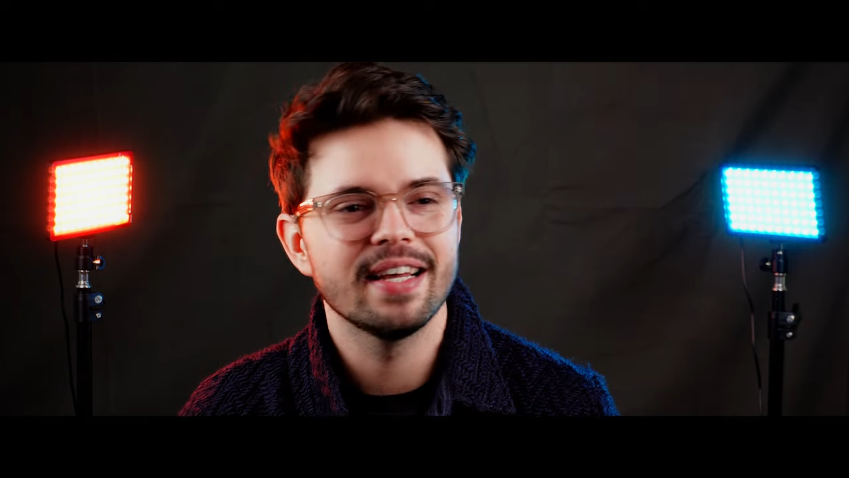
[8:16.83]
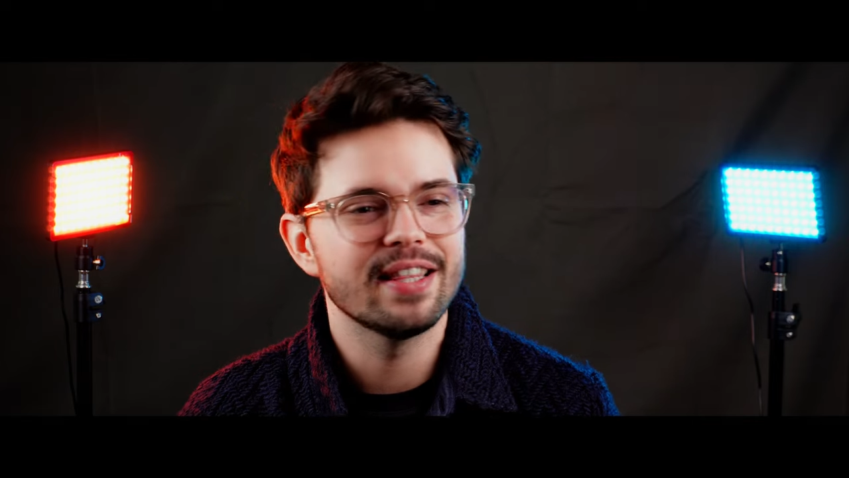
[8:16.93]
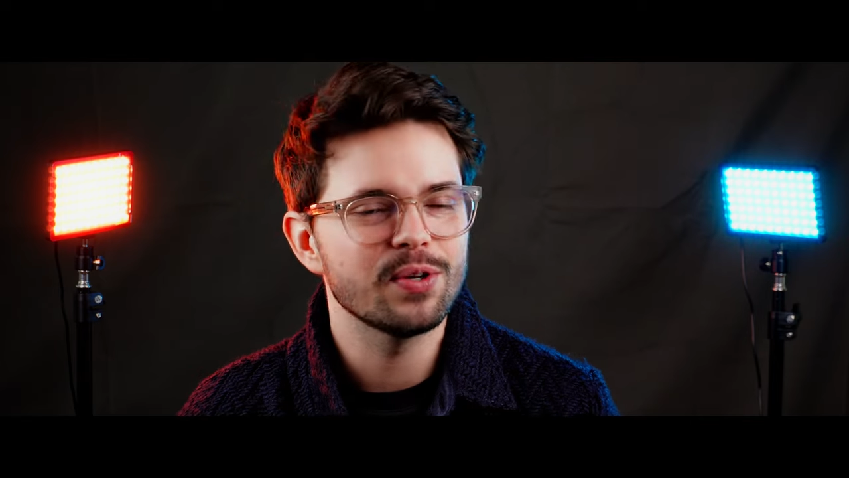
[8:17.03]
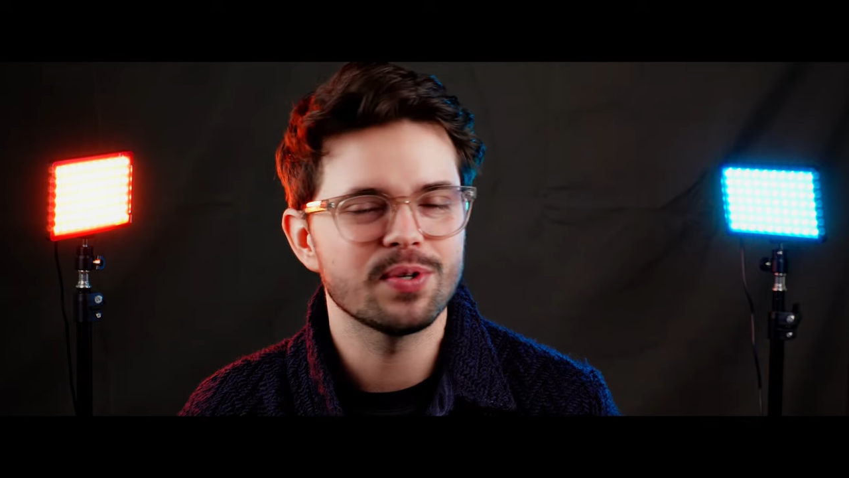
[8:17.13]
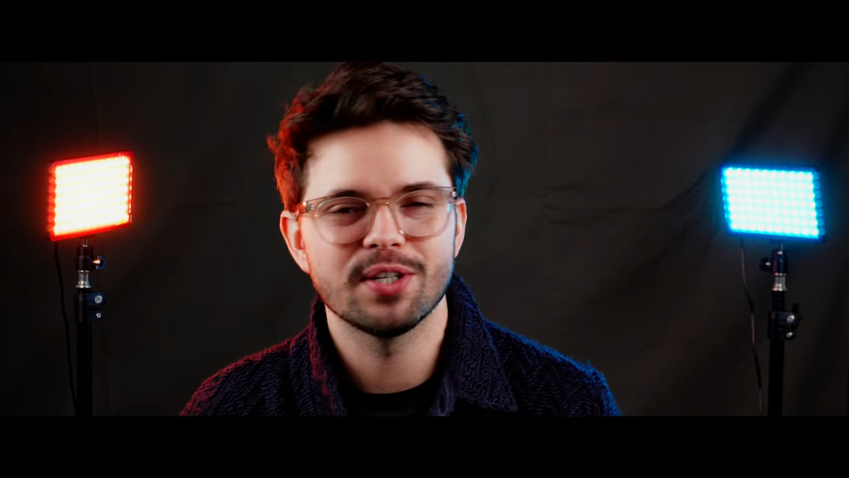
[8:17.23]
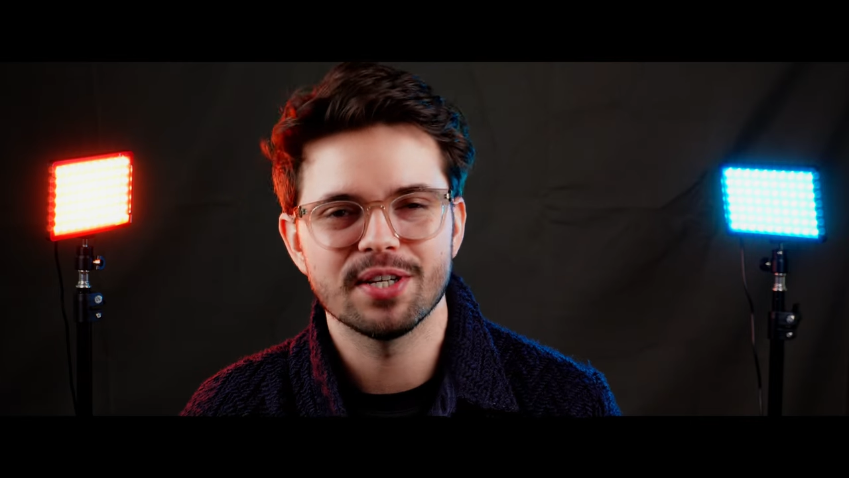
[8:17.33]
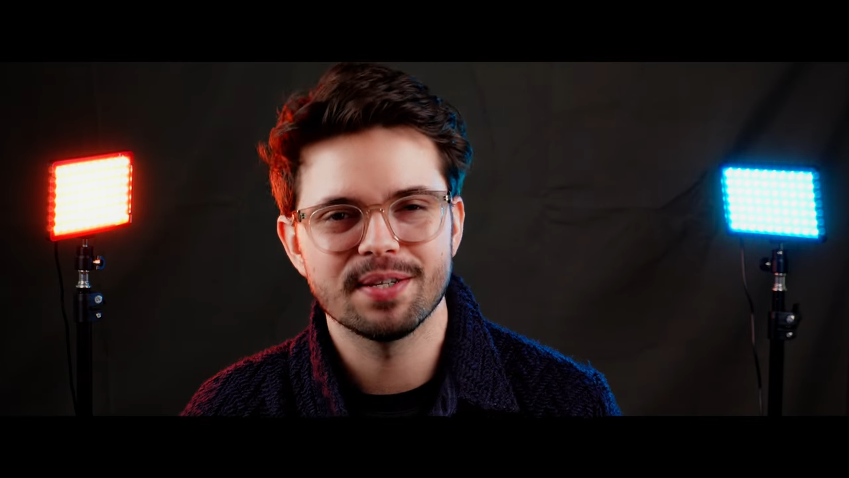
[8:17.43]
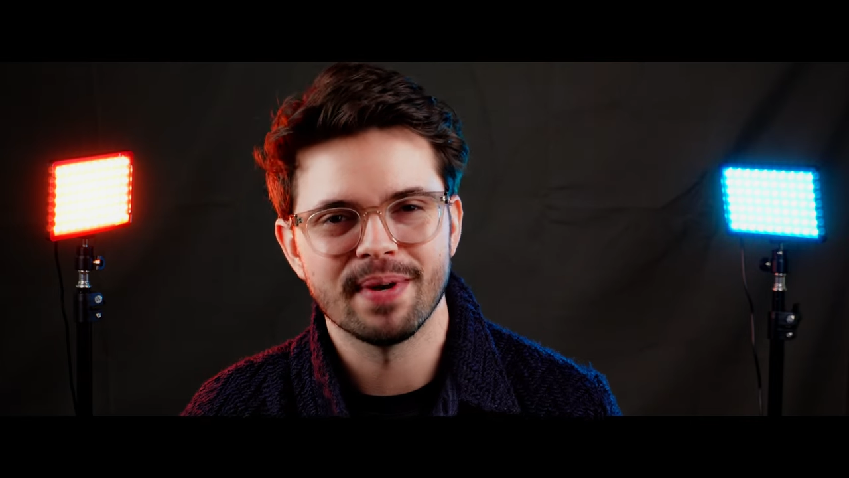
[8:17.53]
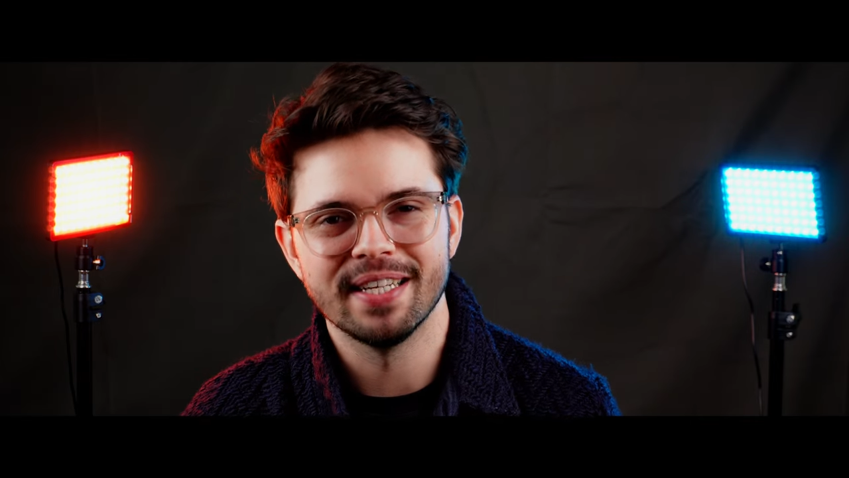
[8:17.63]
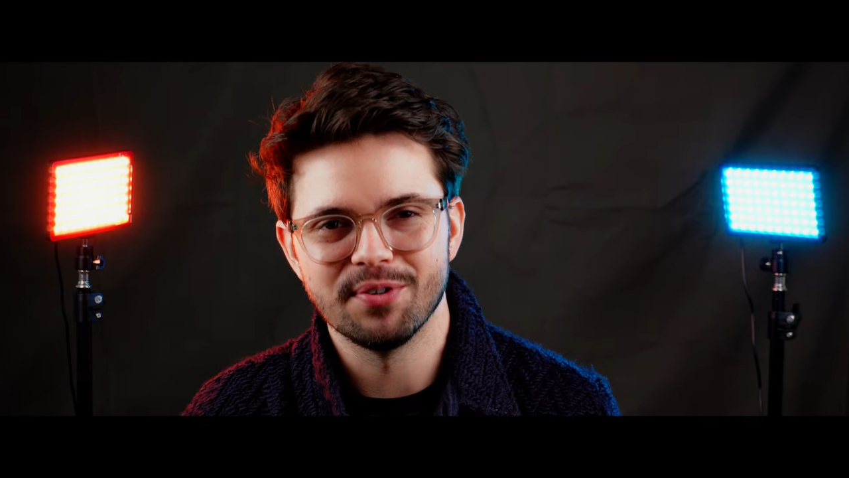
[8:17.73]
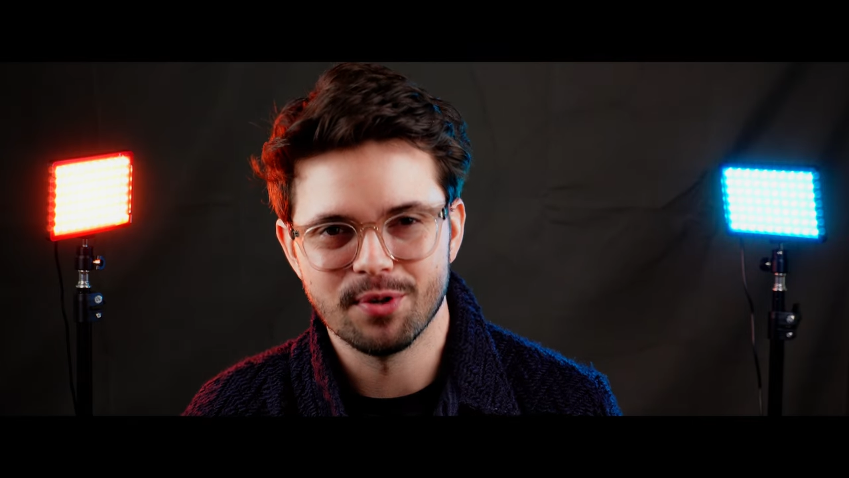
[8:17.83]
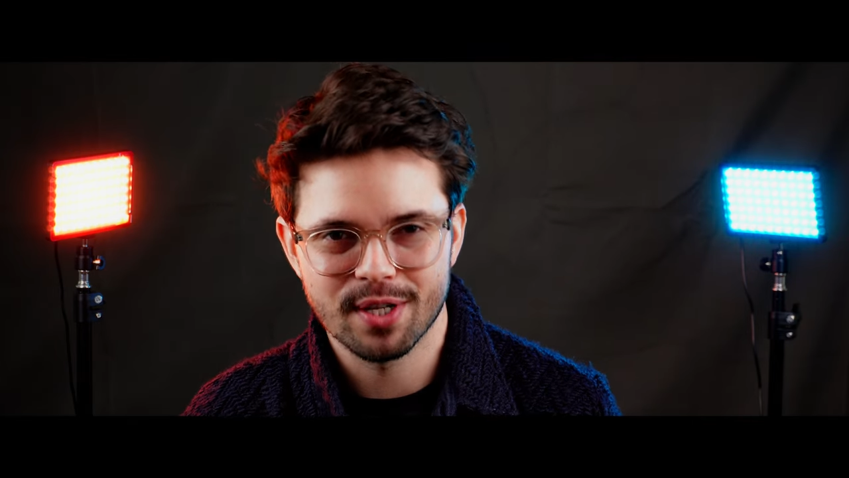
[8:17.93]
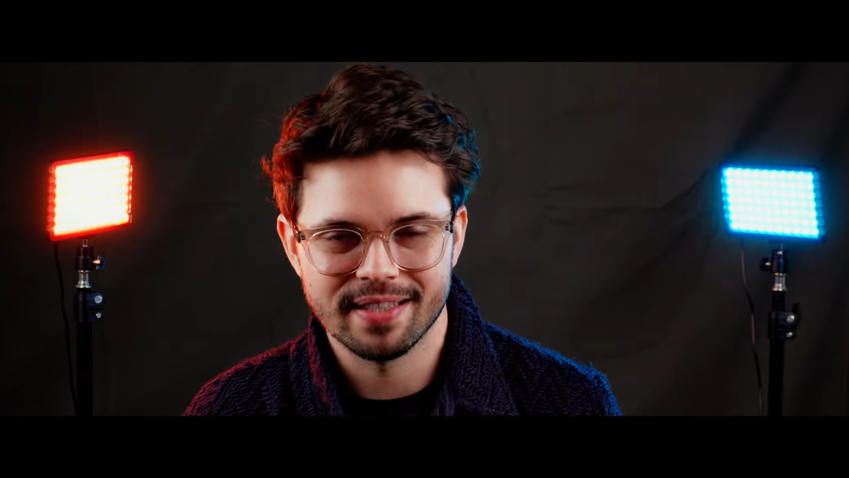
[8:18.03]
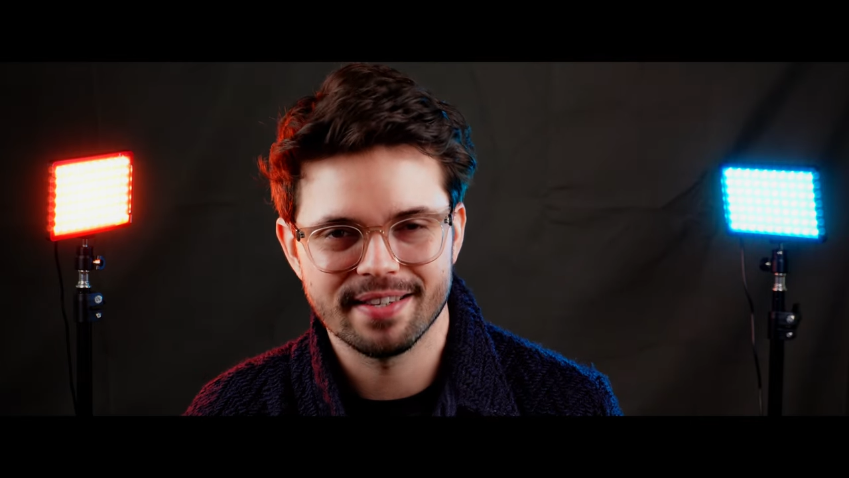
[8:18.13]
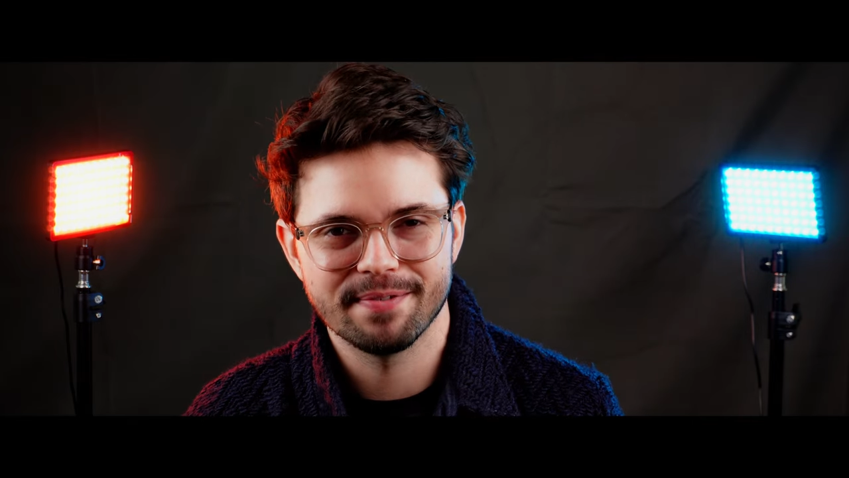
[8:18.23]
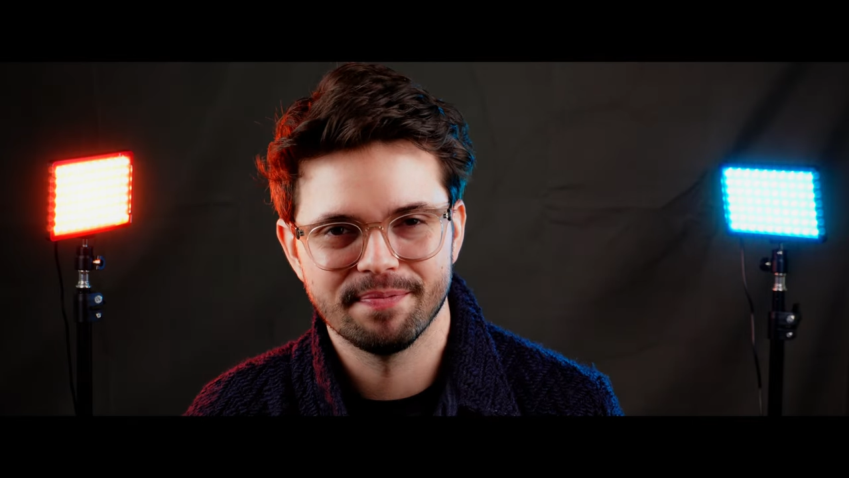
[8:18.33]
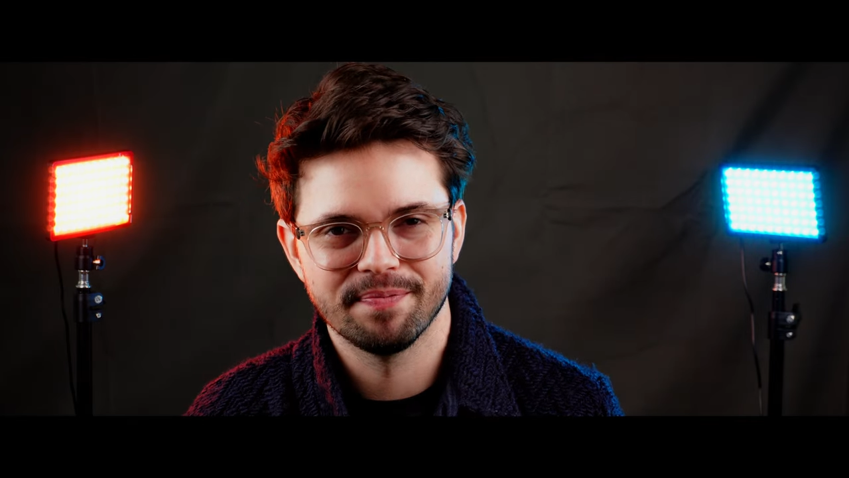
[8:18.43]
Those are just my two cents.